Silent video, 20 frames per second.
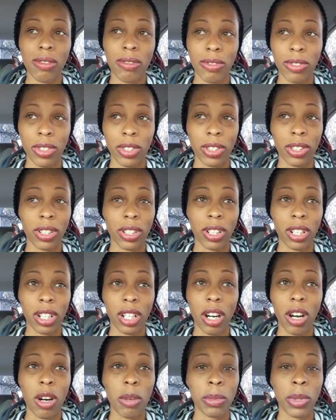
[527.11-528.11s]
for
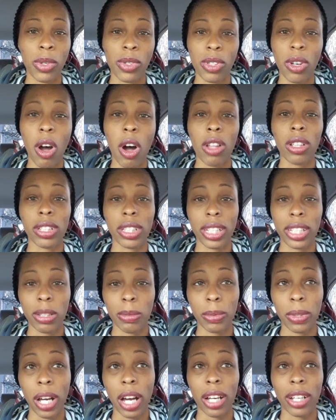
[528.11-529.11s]
almost all of these
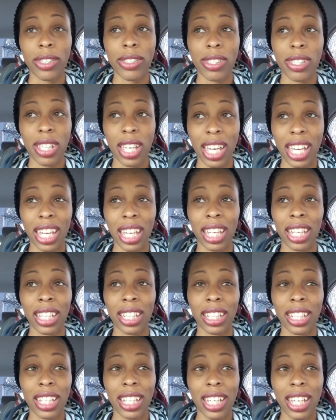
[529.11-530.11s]
blocks. And